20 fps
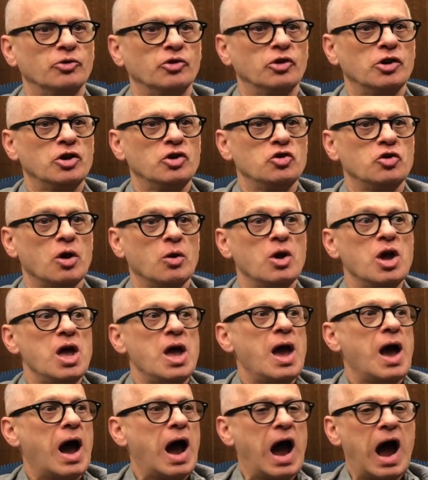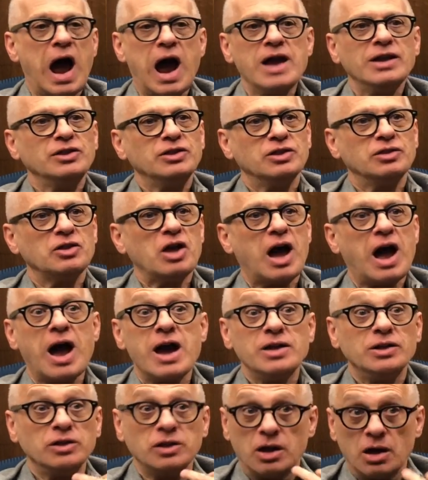Mm-hmm. You know, I
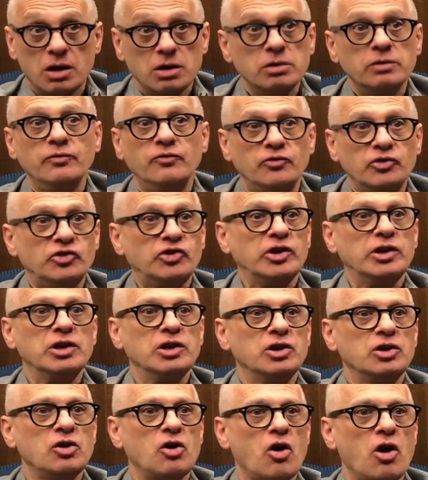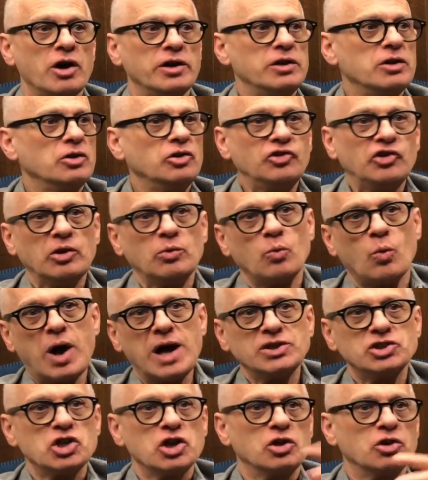love sitting in an audience and
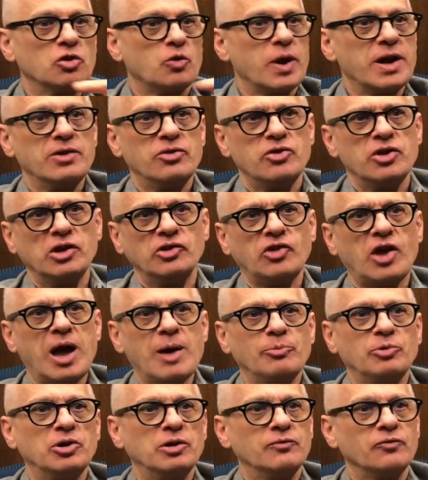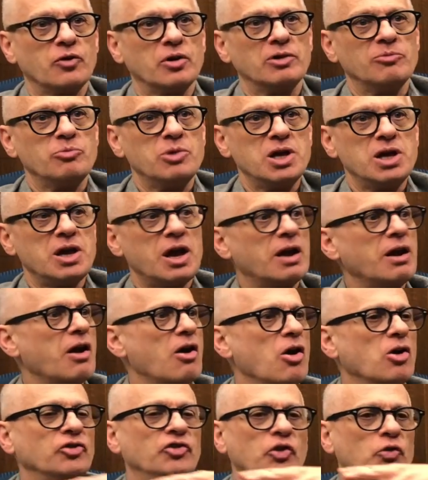watching great things happen in front of me, and I
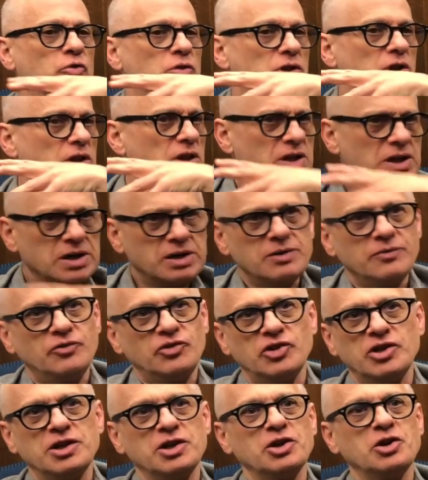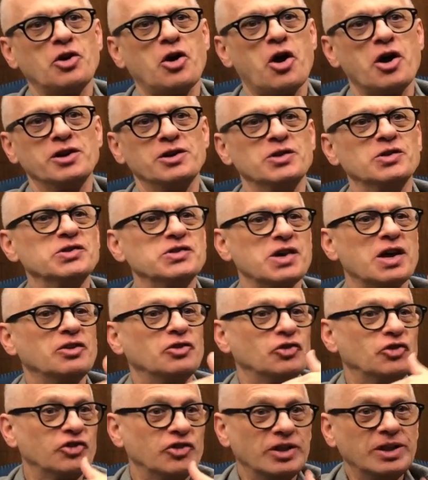also love sitting in an audience
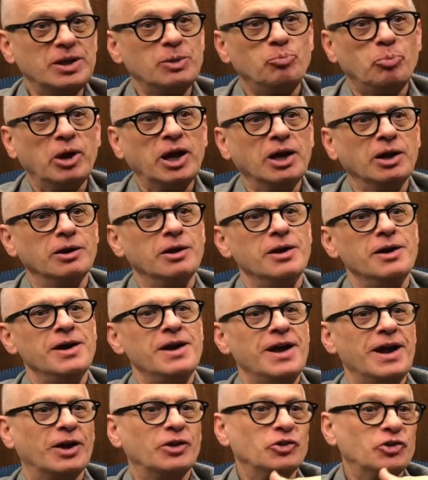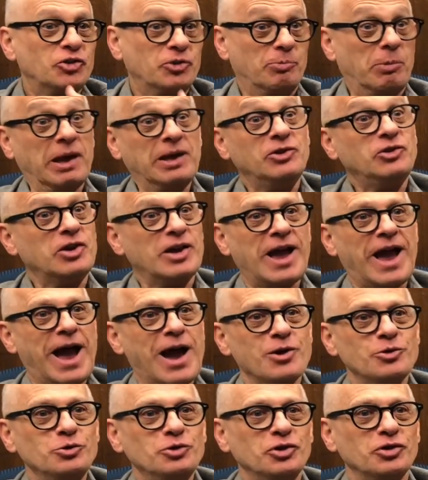and sleeping and spacing
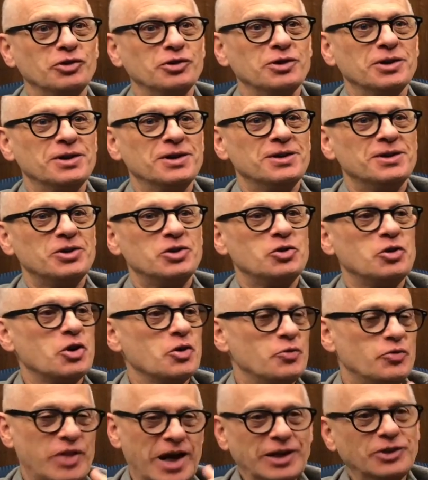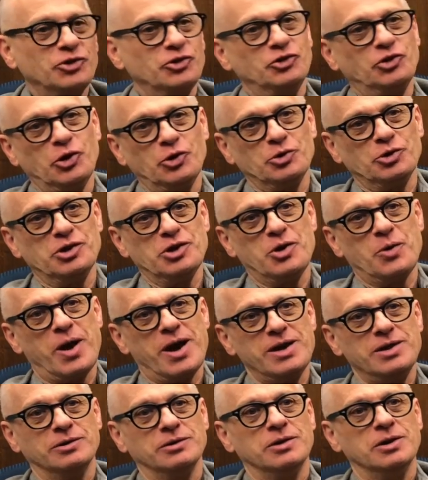out. You know, that's totally
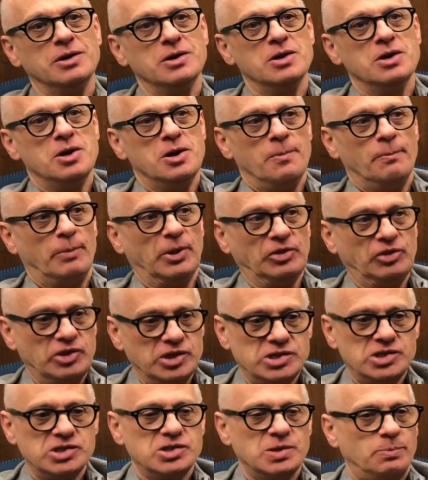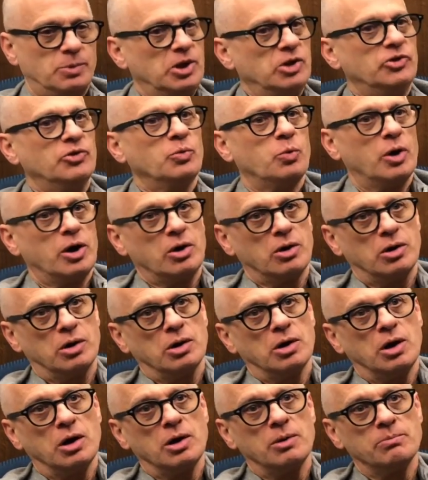great. But this is a piece where,
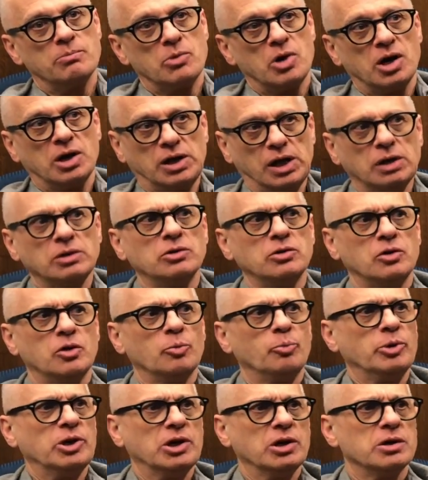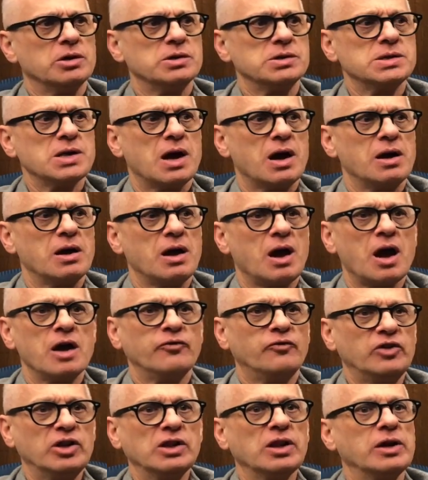again, you know, because I
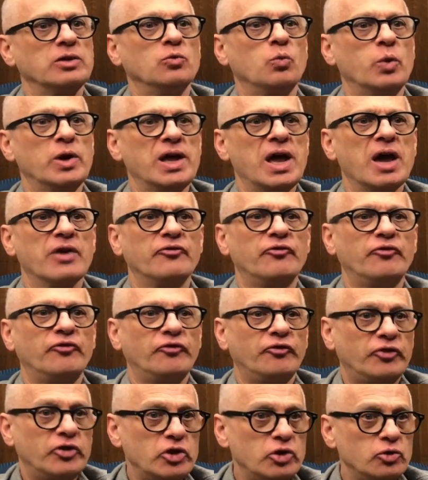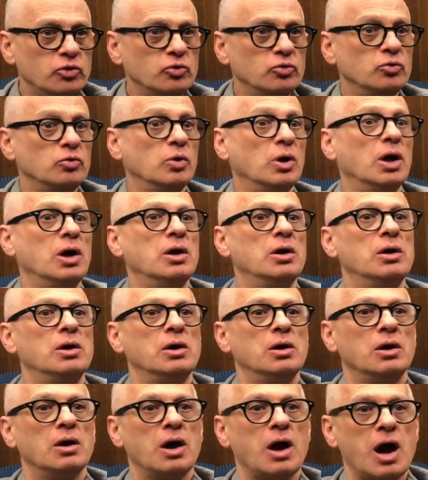feel like we have few
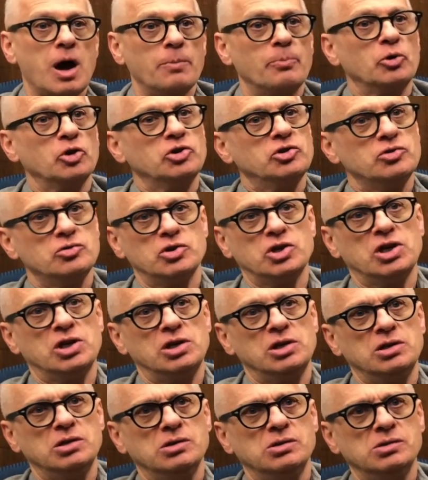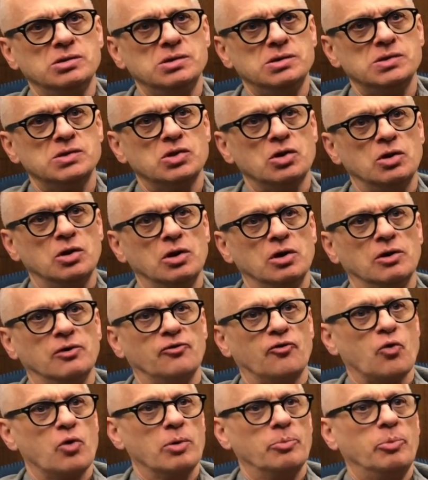opportunities
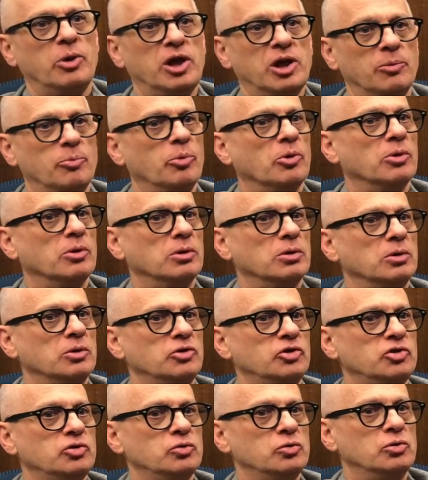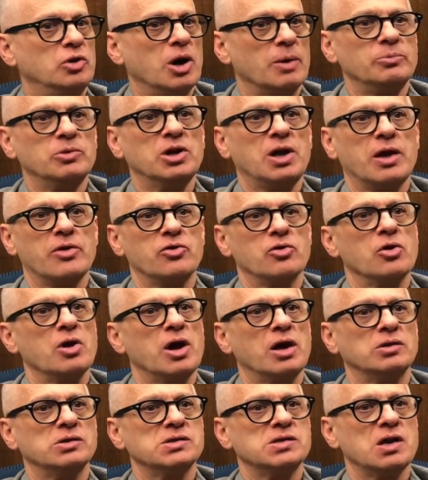for people to come together
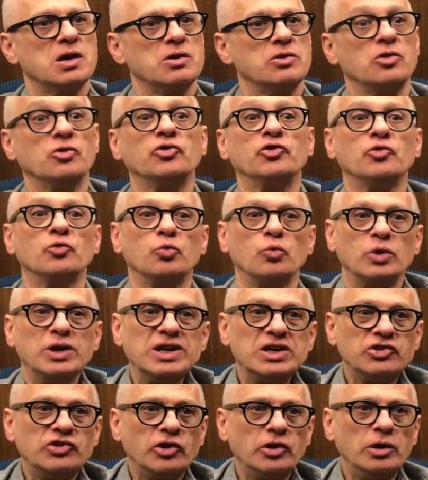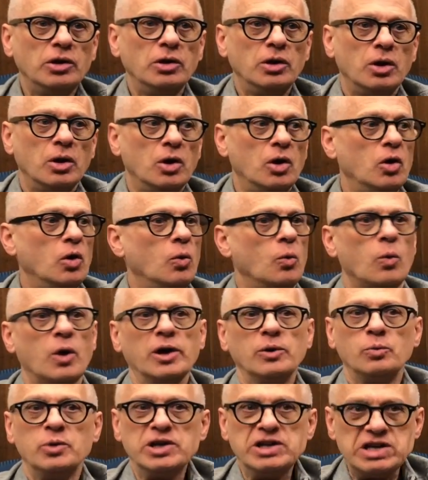and say there's a reason why
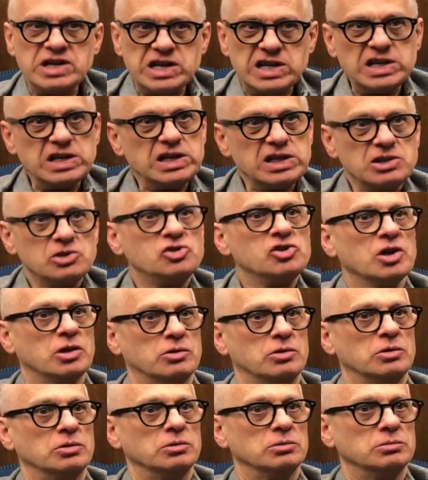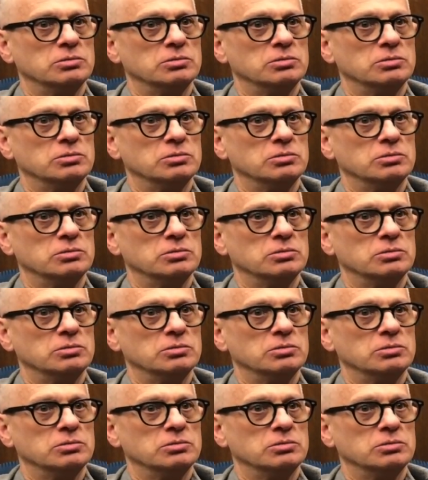we need each other.